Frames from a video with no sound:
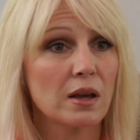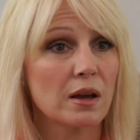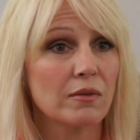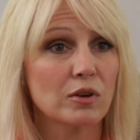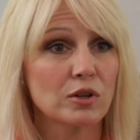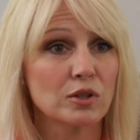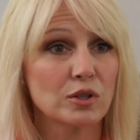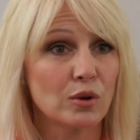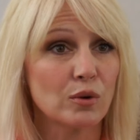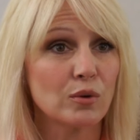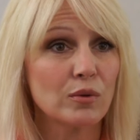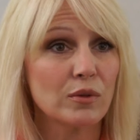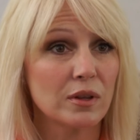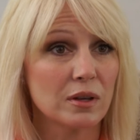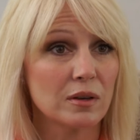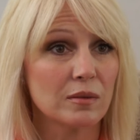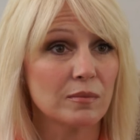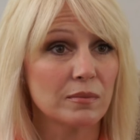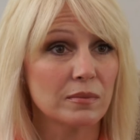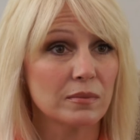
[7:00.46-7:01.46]
ever told
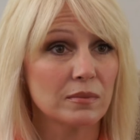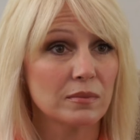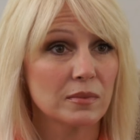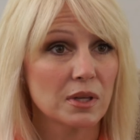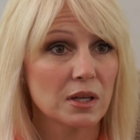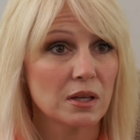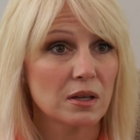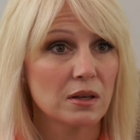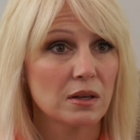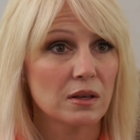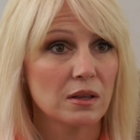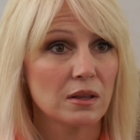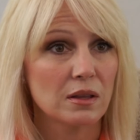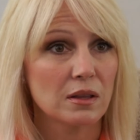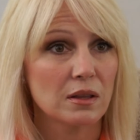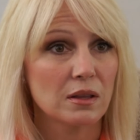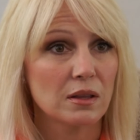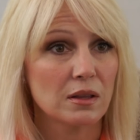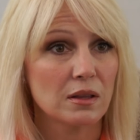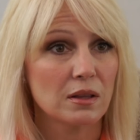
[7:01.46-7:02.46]
them
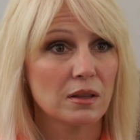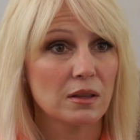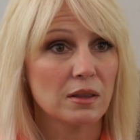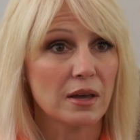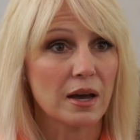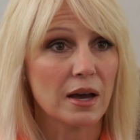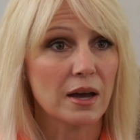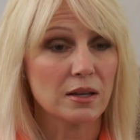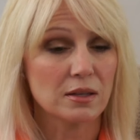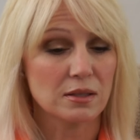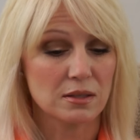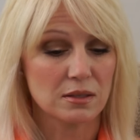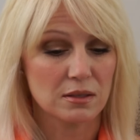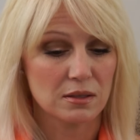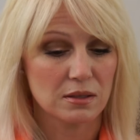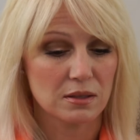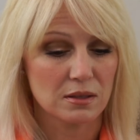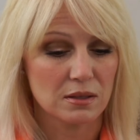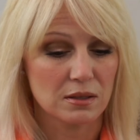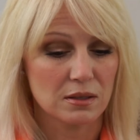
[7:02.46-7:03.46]
that
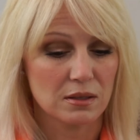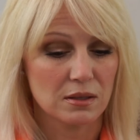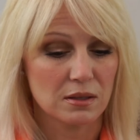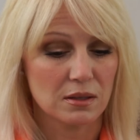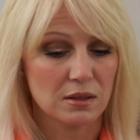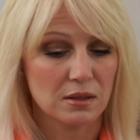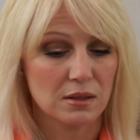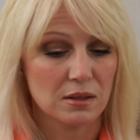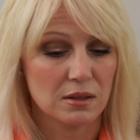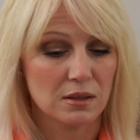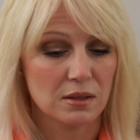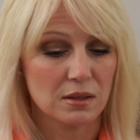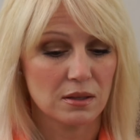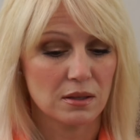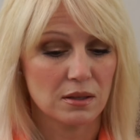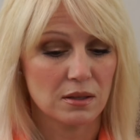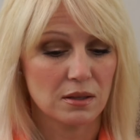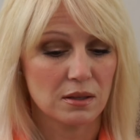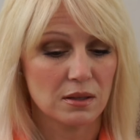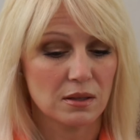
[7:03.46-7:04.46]

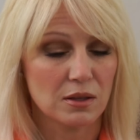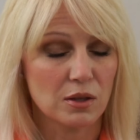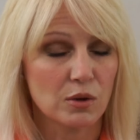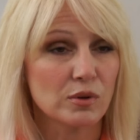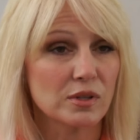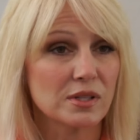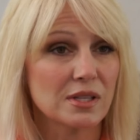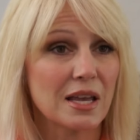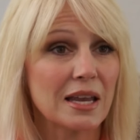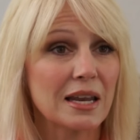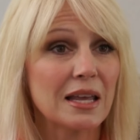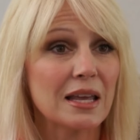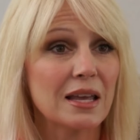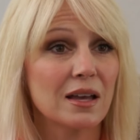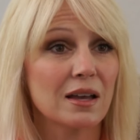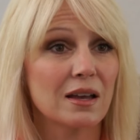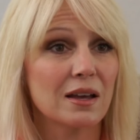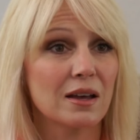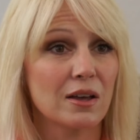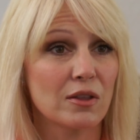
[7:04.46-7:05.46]
there was
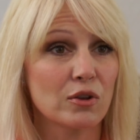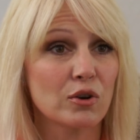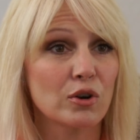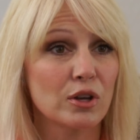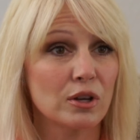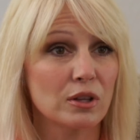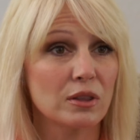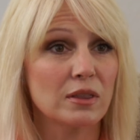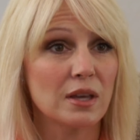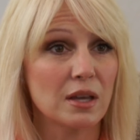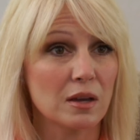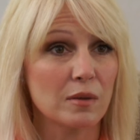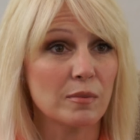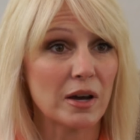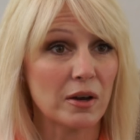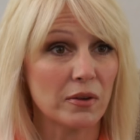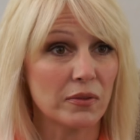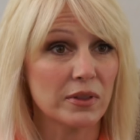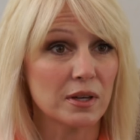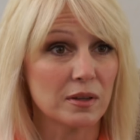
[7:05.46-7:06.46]
any other good thing
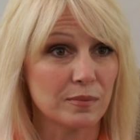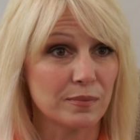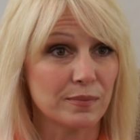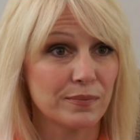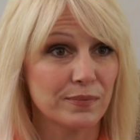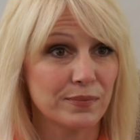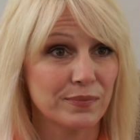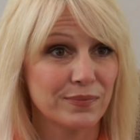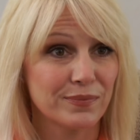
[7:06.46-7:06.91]
about them.